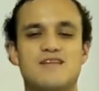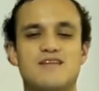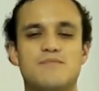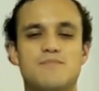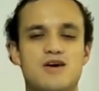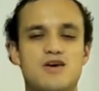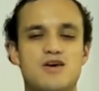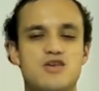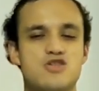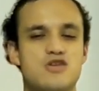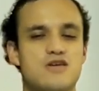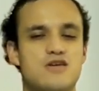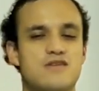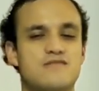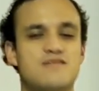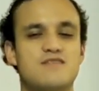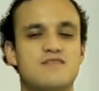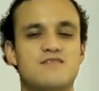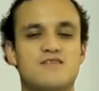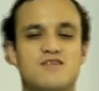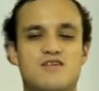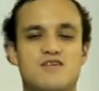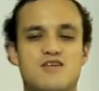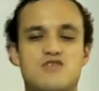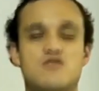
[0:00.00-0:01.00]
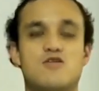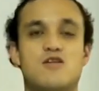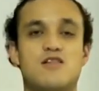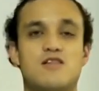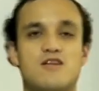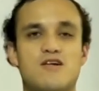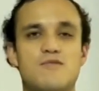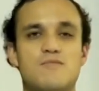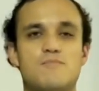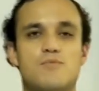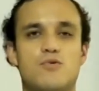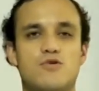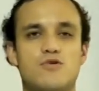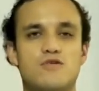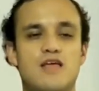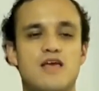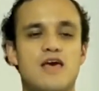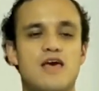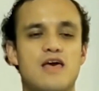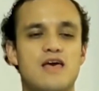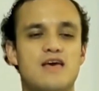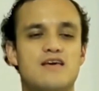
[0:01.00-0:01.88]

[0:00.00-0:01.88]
at Beijing's International Airport